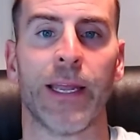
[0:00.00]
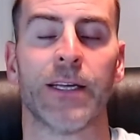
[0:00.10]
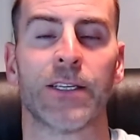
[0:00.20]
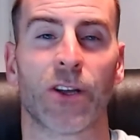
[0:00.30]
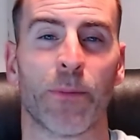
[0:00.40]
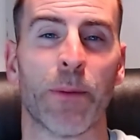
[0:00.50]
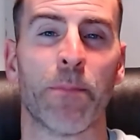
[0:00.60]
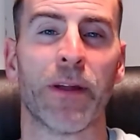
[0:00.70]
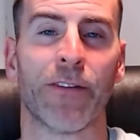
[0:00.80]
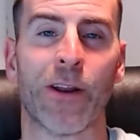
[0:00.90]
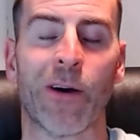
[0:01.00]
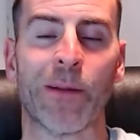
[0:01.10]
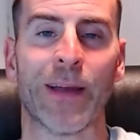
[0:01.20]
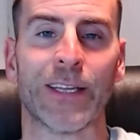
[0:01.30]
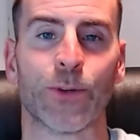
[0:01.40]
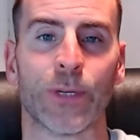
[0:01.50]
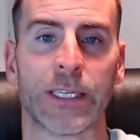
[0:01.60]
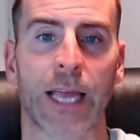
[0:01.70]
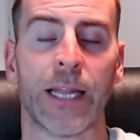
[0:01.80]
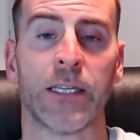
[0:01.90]
It's going to be a bit of a nightmare to
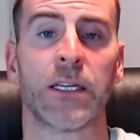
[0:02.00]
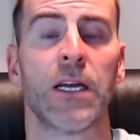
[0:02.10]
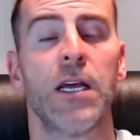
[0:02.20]
attend.